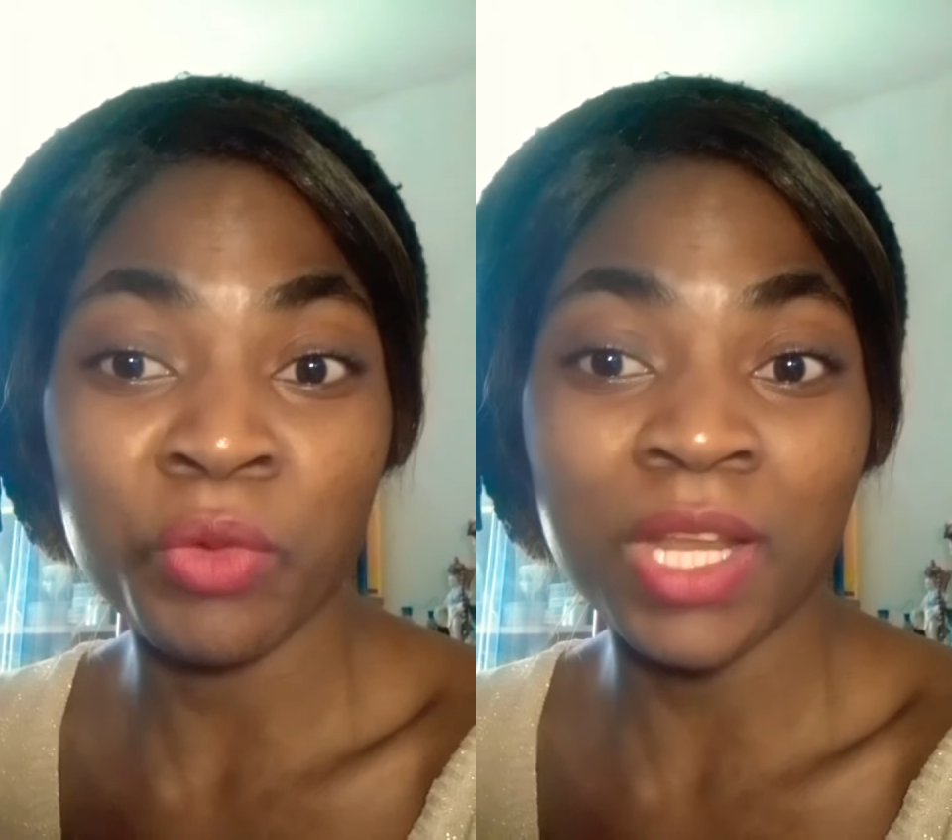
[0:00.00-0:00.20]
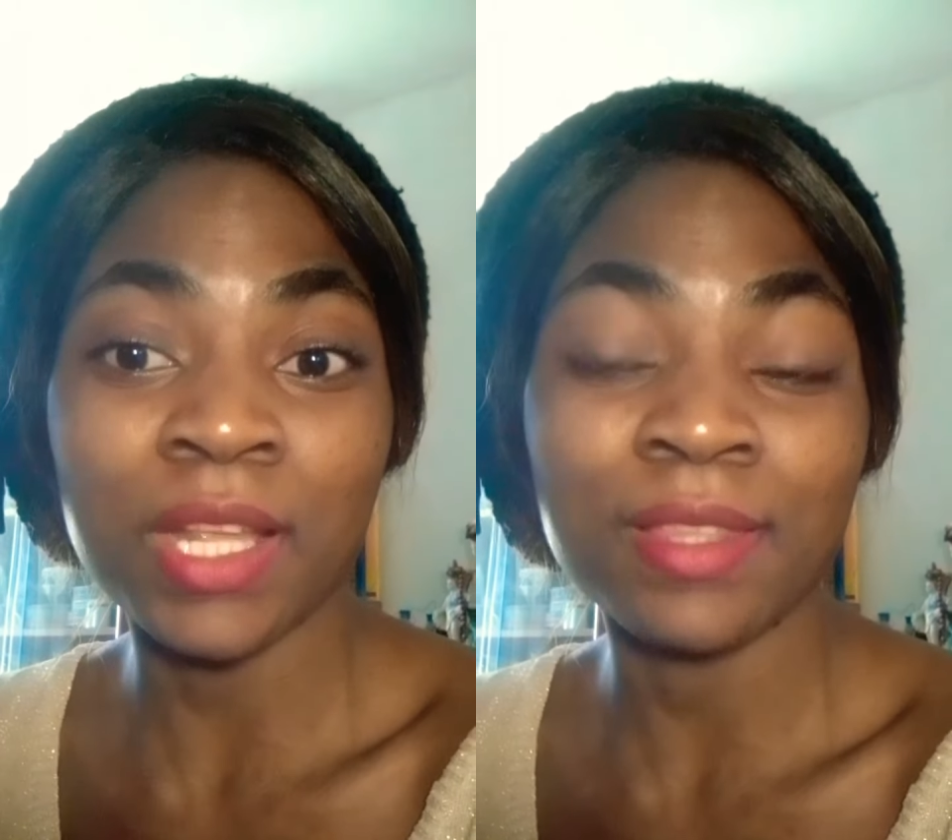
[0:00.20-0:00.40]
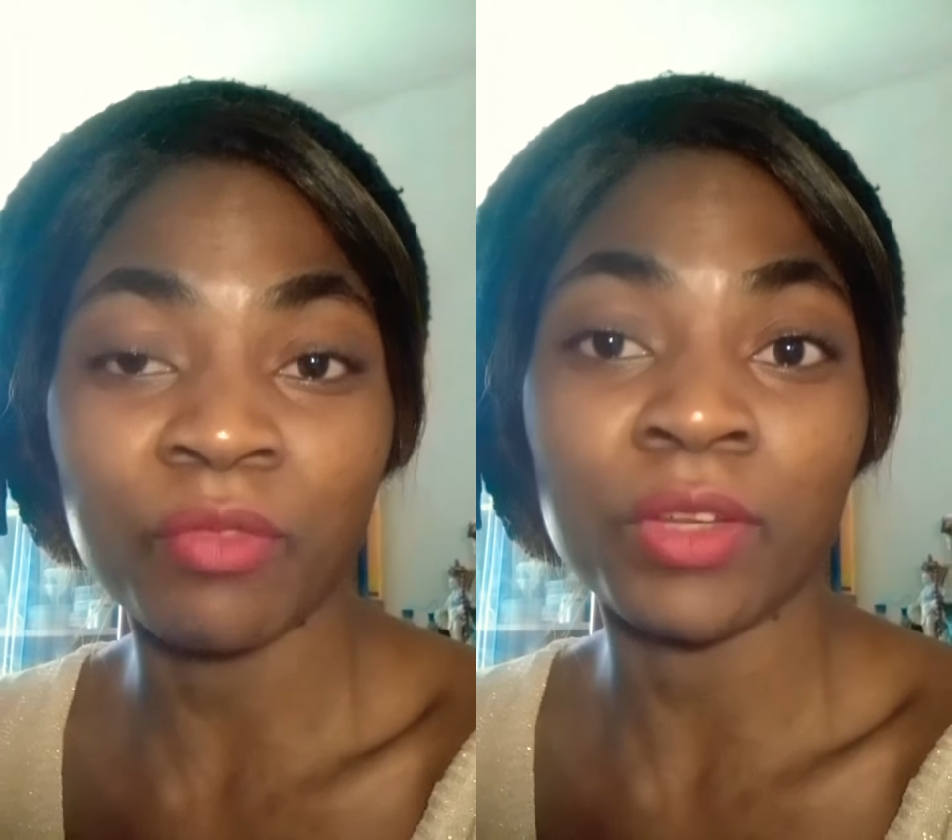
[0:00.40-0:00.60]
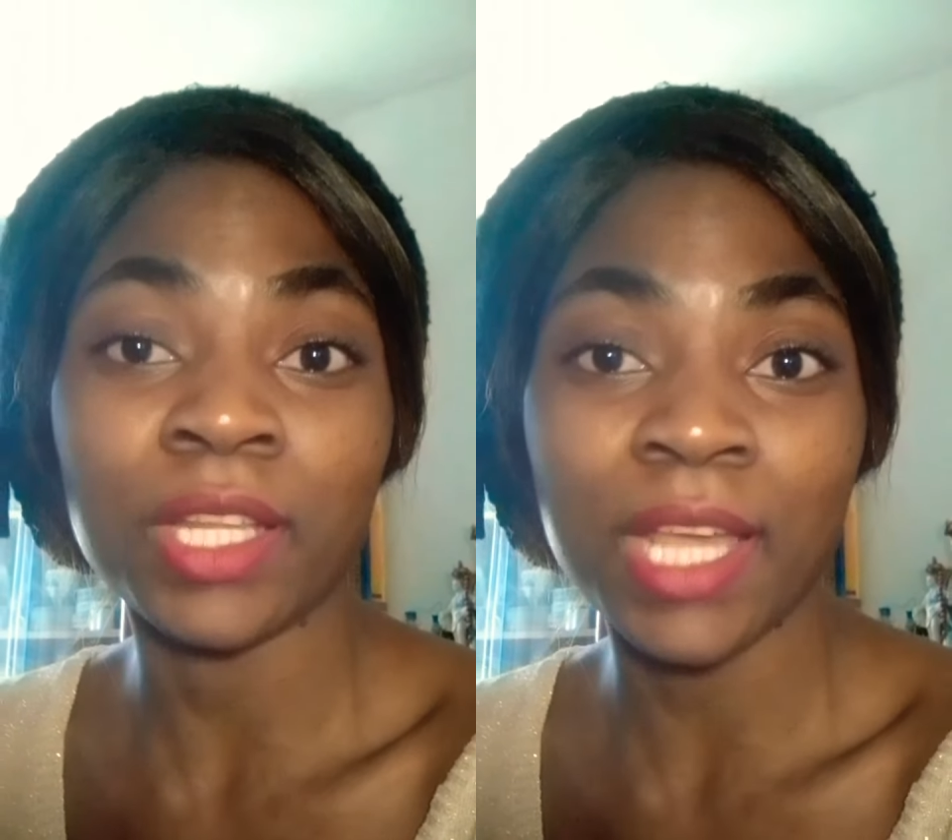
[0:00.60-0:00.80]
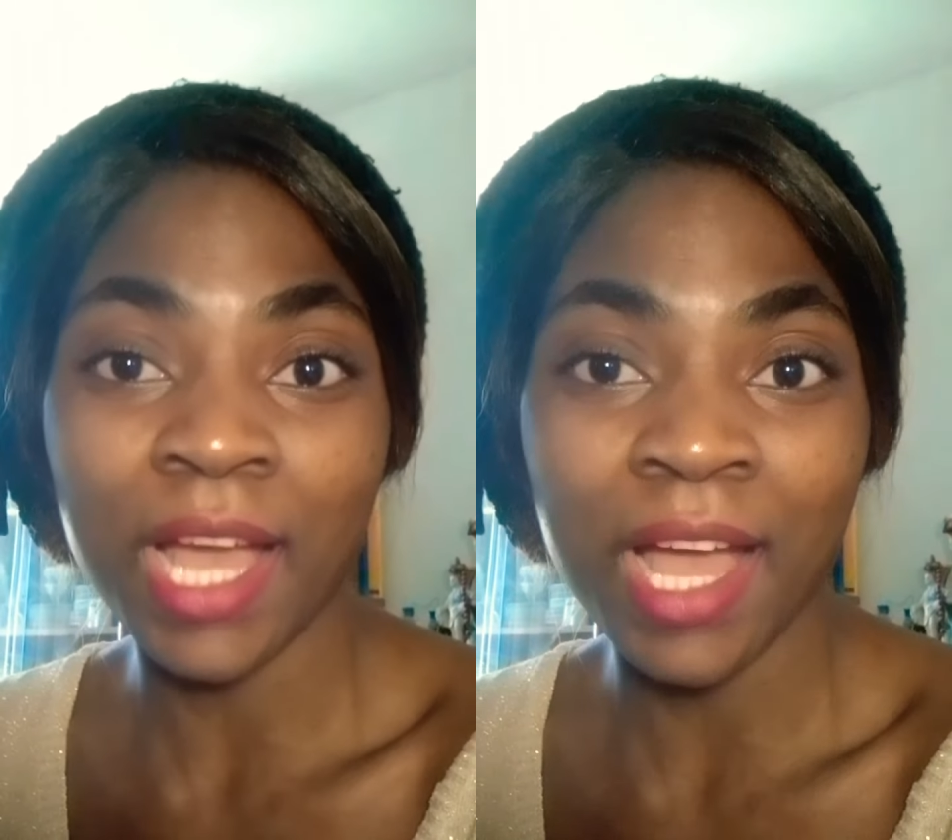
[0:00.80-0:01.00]
really
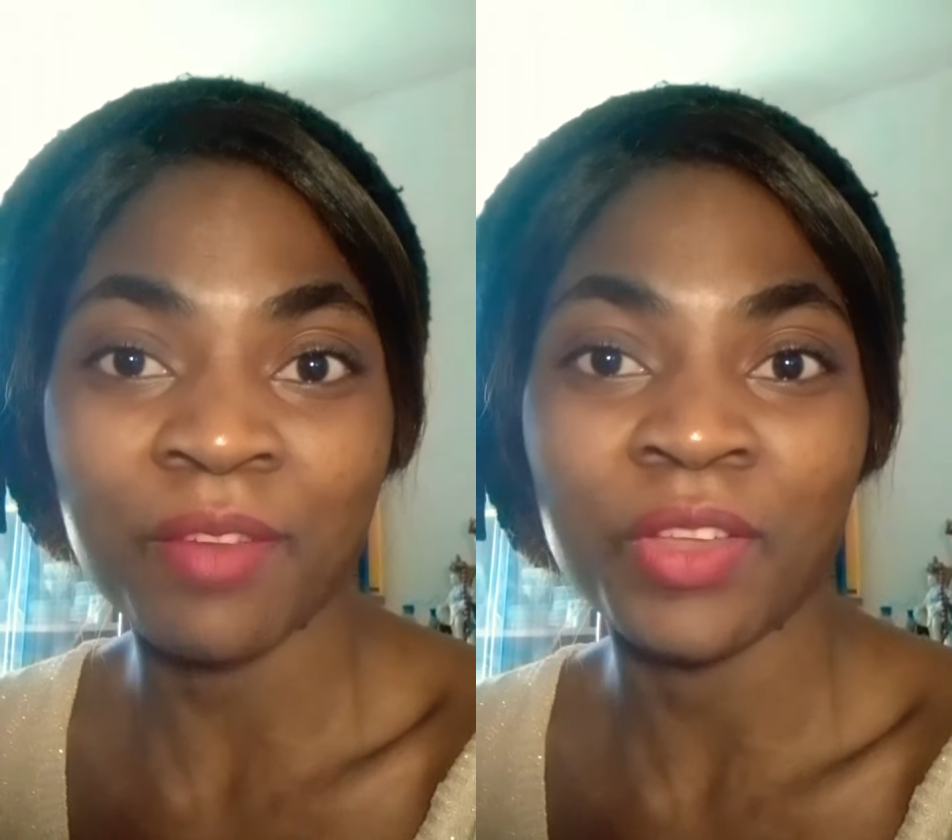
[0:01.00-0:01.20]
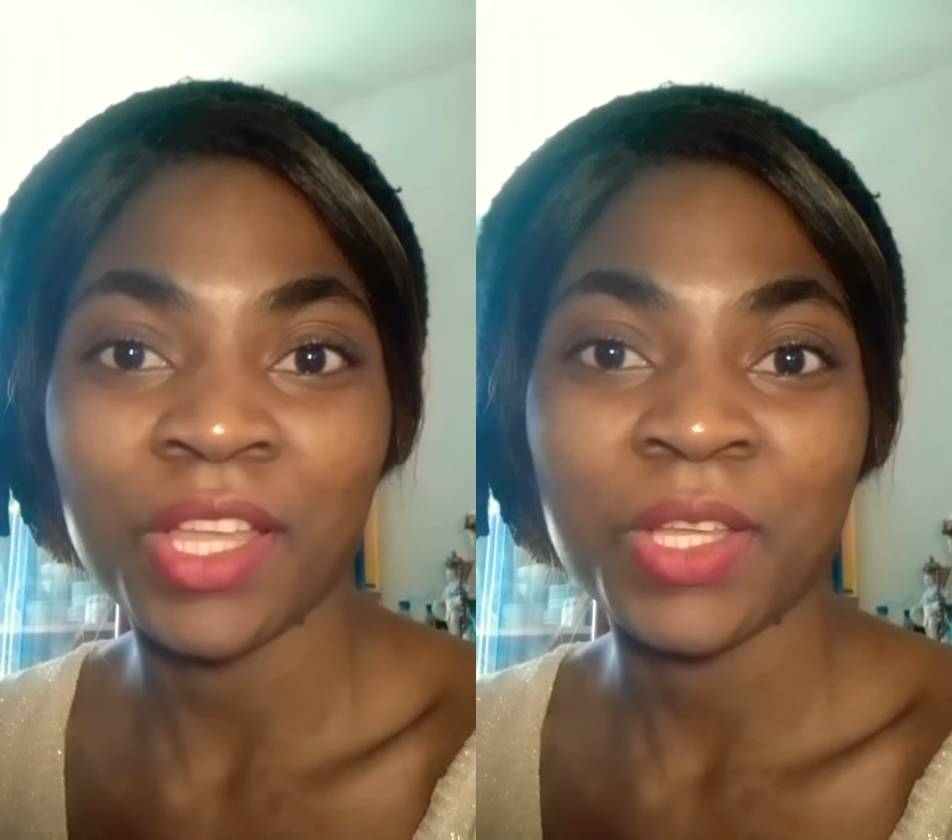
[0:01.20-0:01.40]
definitely have